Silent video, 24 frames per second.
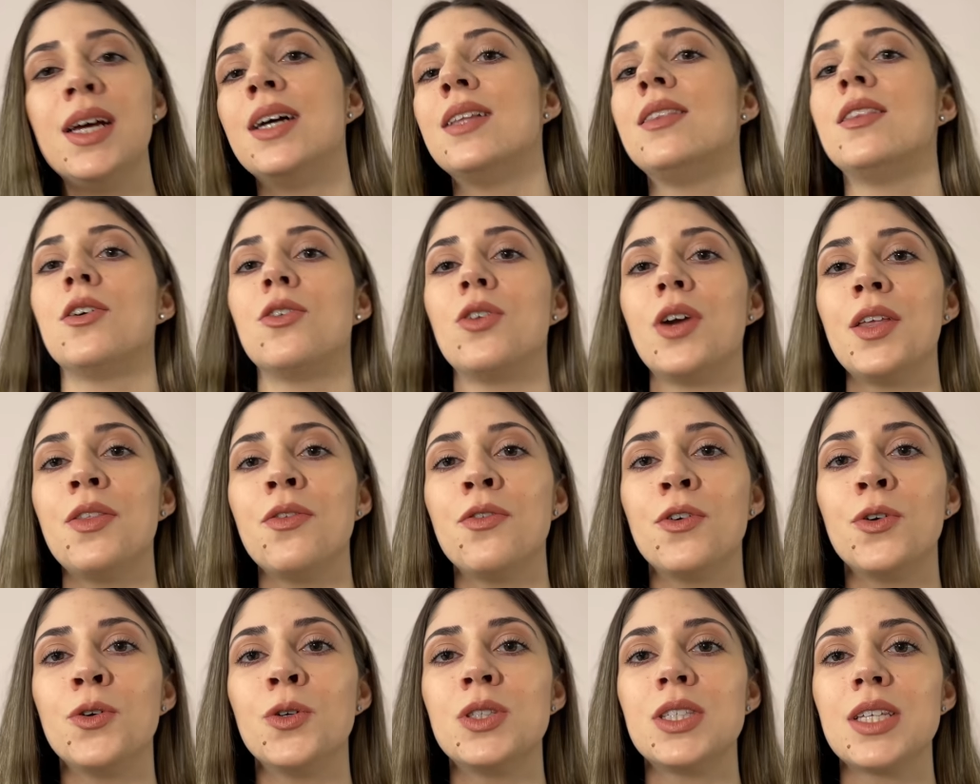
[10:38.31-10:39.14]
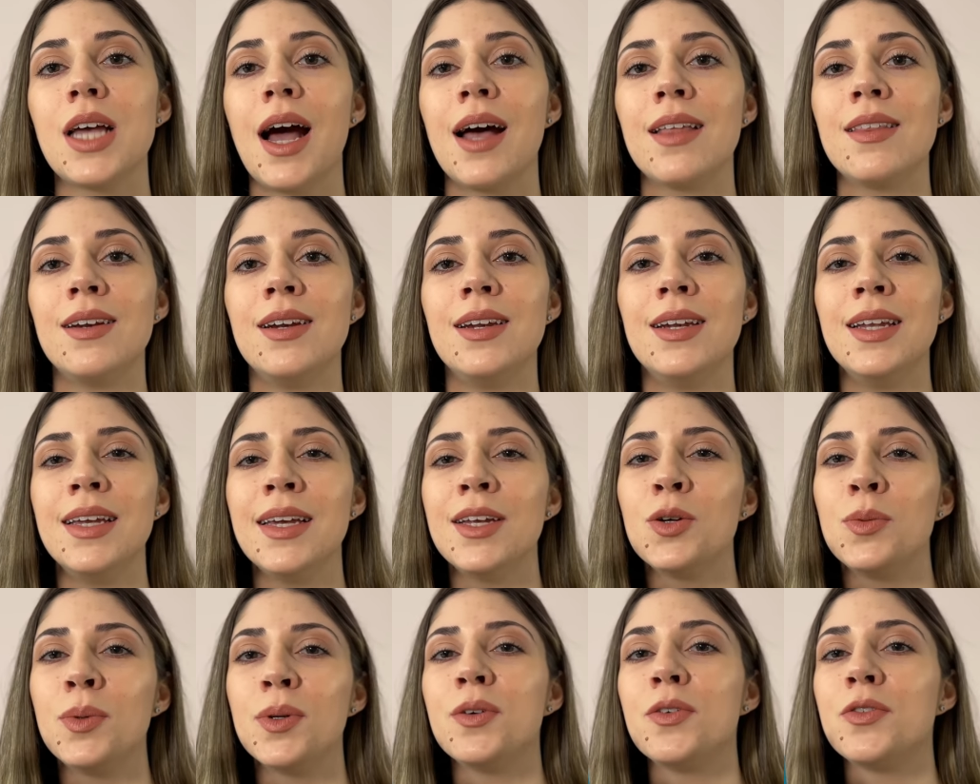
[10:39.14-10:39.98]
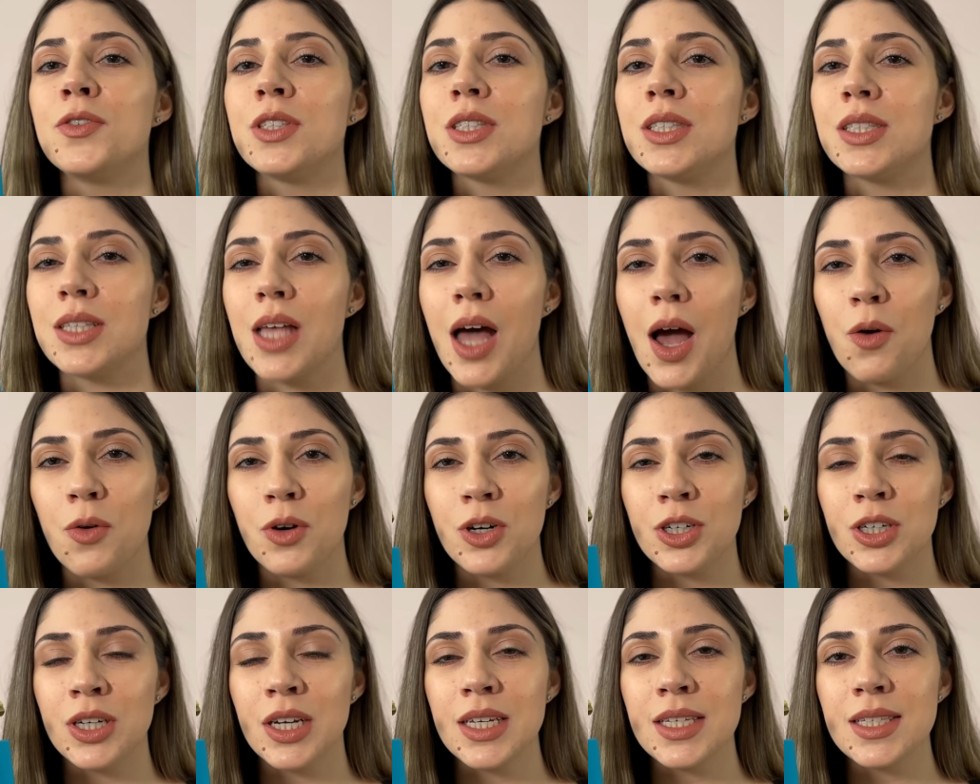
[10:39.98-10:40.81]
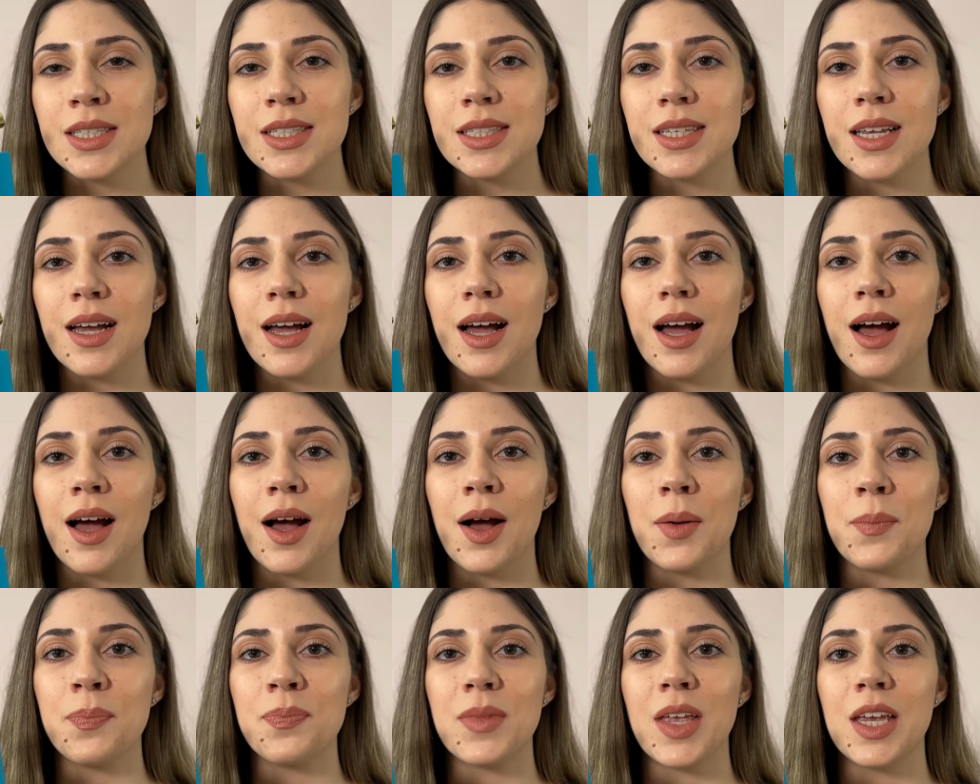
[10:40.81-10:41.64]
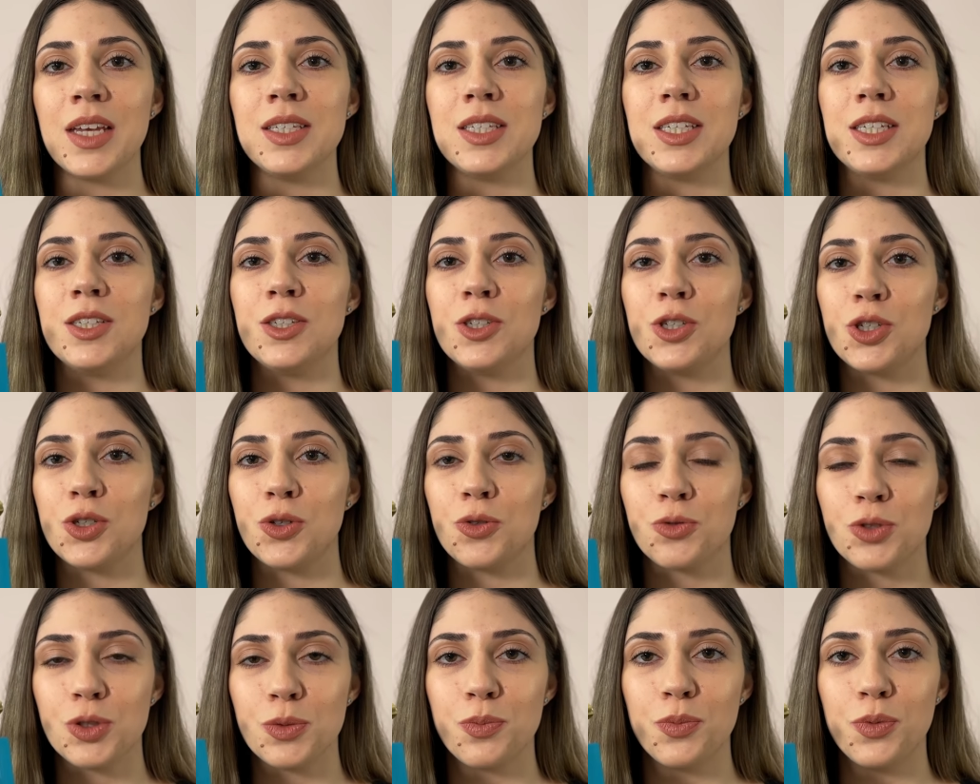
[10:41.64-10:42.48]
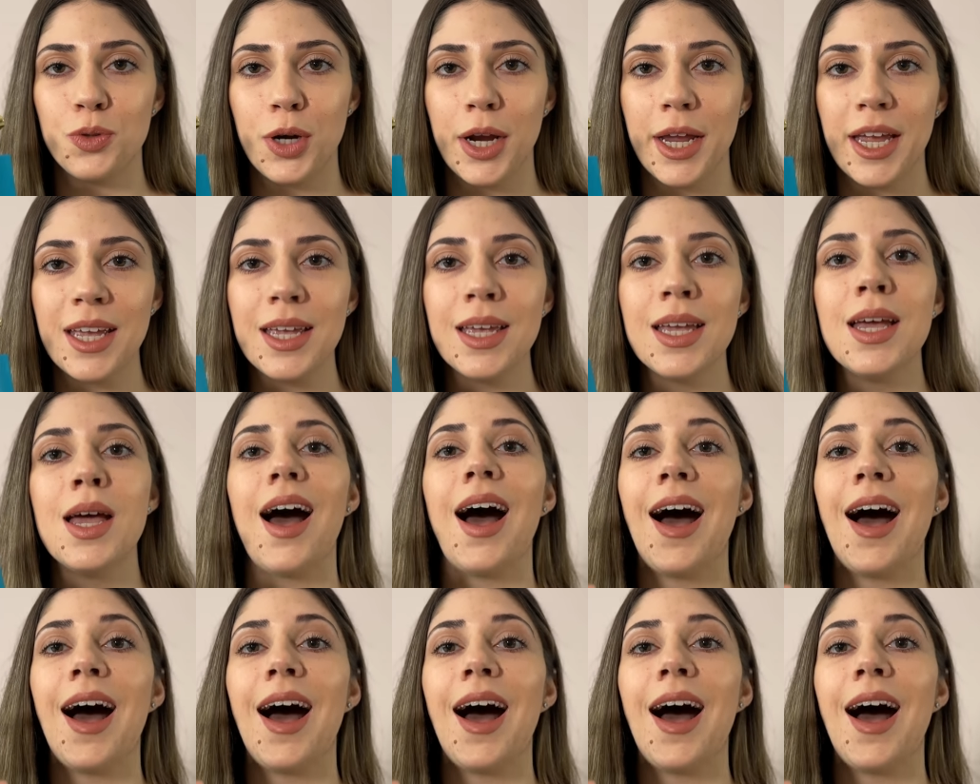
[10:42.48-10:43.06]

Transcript: The red fruits add a little bit of sourness um, in the initial spray.